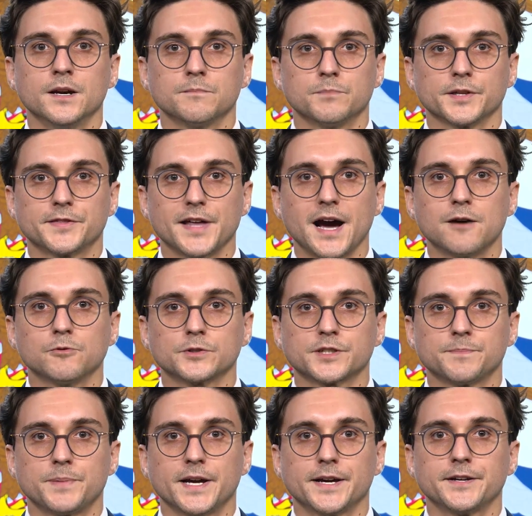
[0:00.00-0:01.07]
but that will
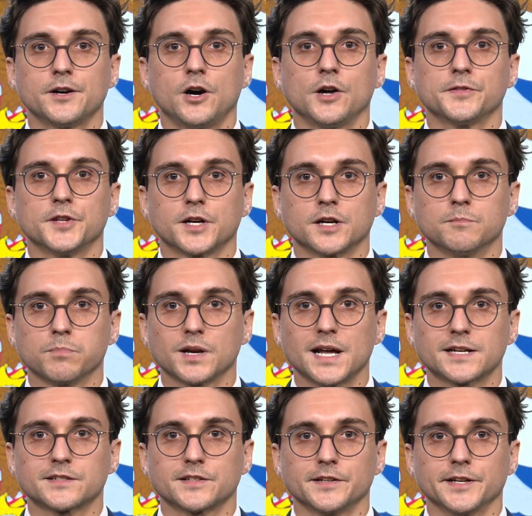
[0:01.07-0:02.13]
depend on the
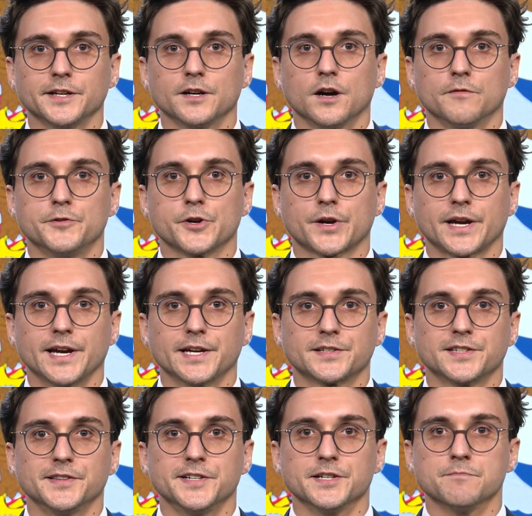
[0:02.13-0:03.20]
complexity of your case
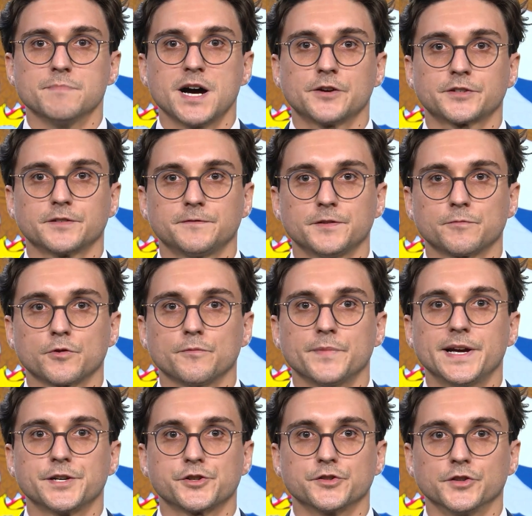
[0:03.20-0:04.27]
and the amount of
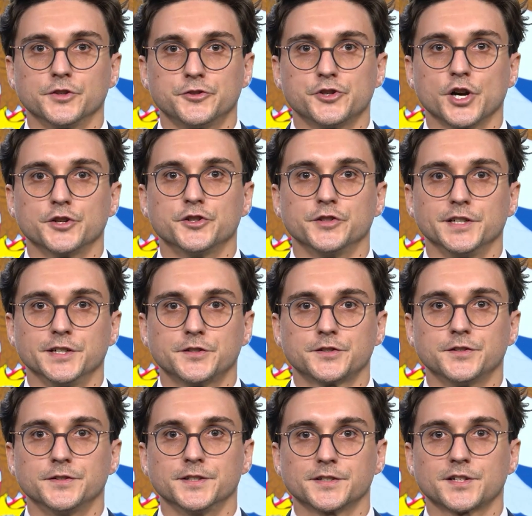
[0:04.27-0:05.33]
information the judge needs to
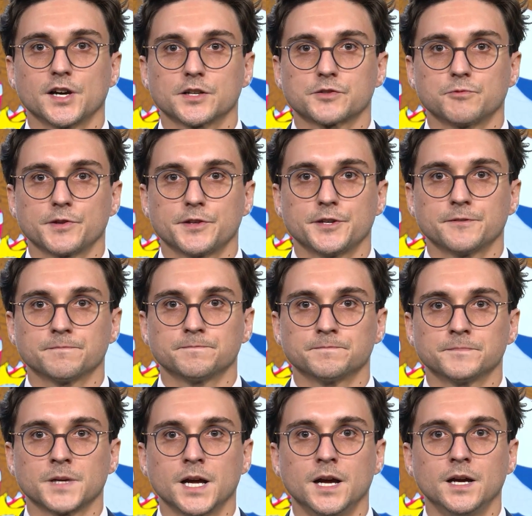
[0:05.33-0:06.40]
discuss with you.
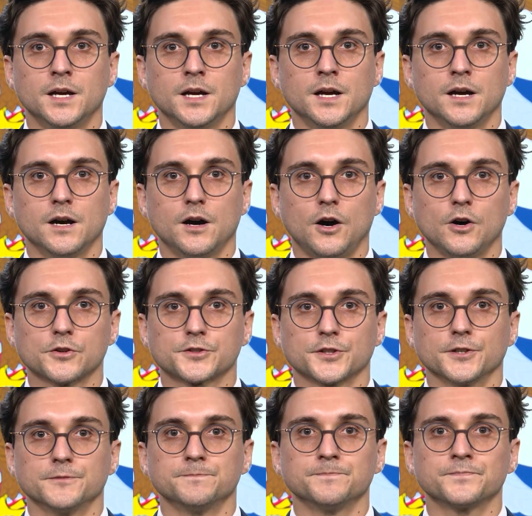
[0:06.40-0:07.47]

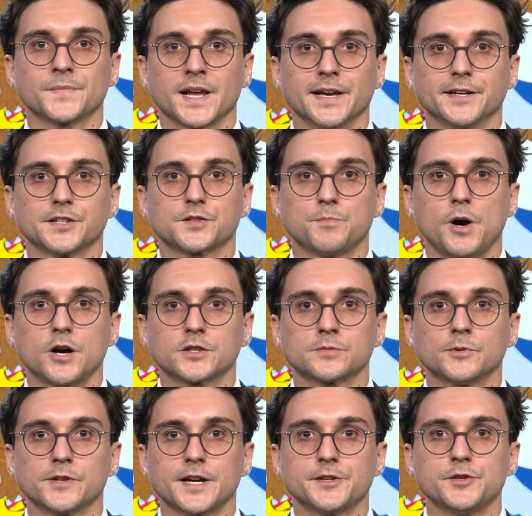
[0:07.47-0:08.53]
Also, it is
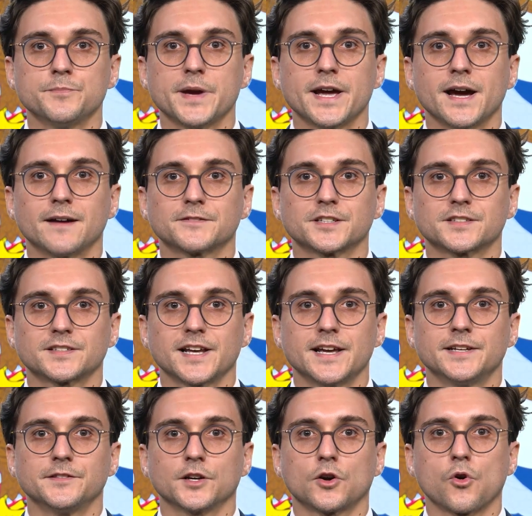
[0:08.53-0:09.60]
possible that you may have to stay
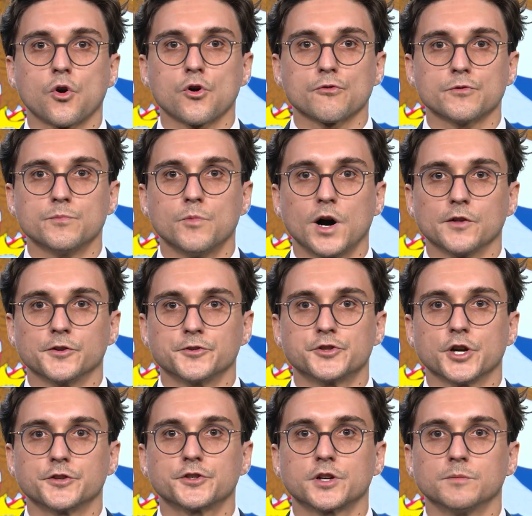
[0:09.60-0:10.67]
in the courtroom while the
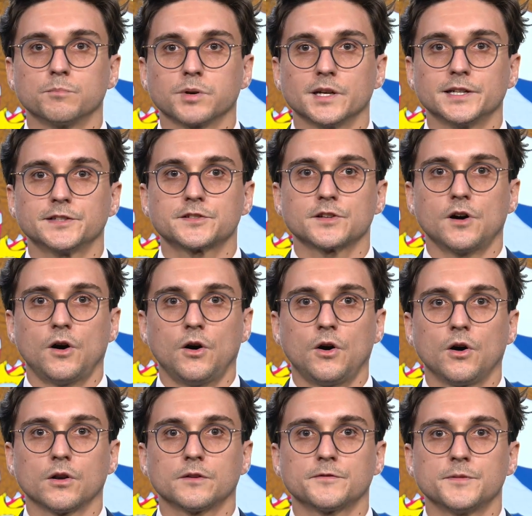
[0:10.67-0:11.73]
judge completes
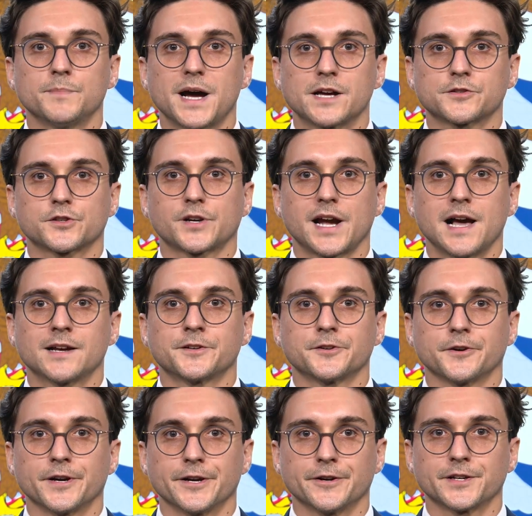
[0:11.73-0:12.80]
all of the master
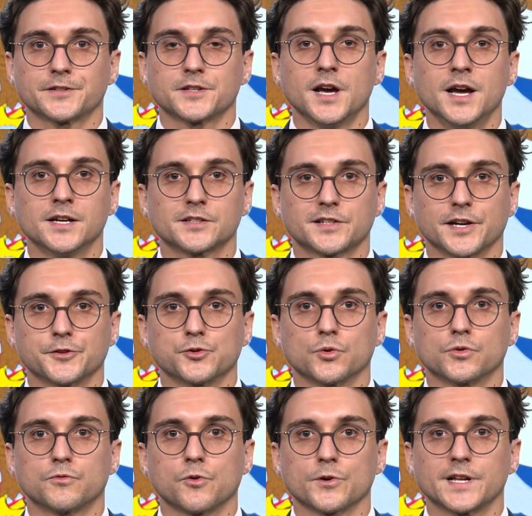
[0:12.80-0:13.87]
calendar hearings
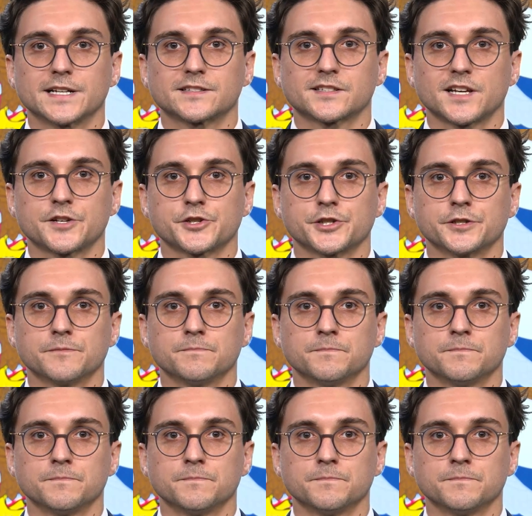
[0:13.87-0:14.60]
scheduled for that session.